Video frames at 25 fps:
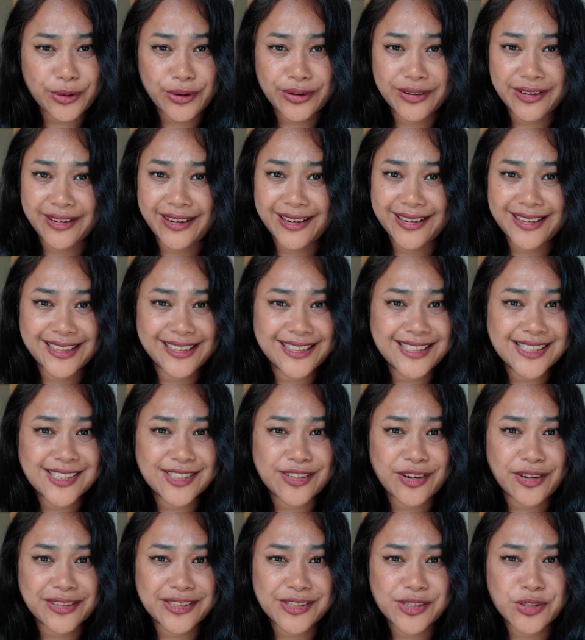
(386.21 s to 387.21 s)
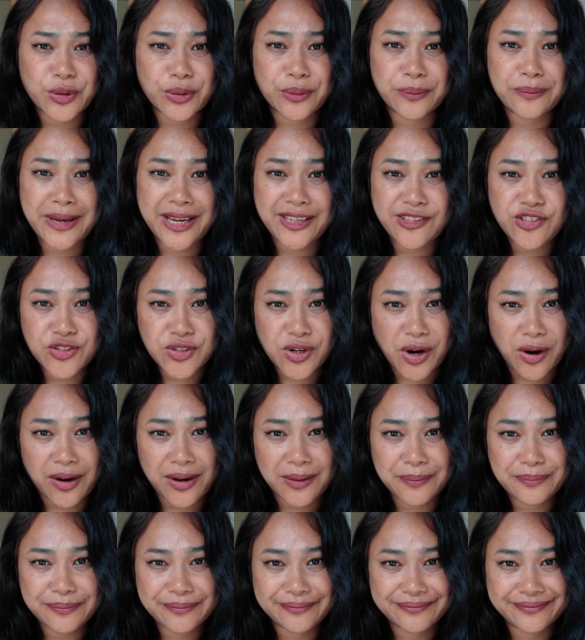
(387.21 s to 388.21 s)
or at least not as your main
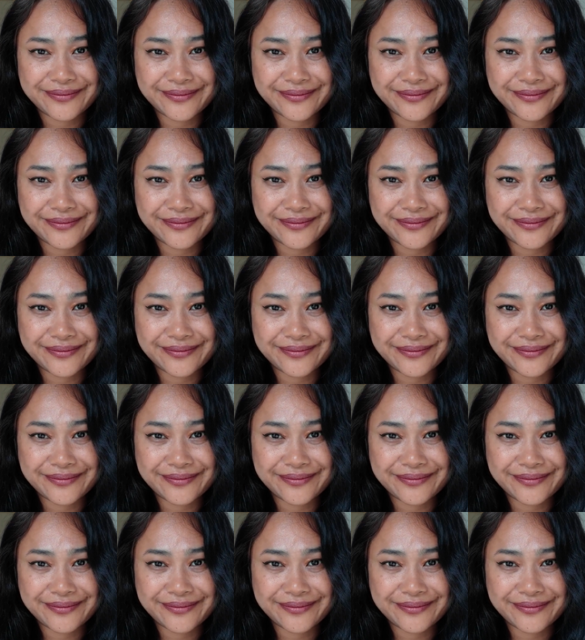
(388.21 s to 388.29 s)
job.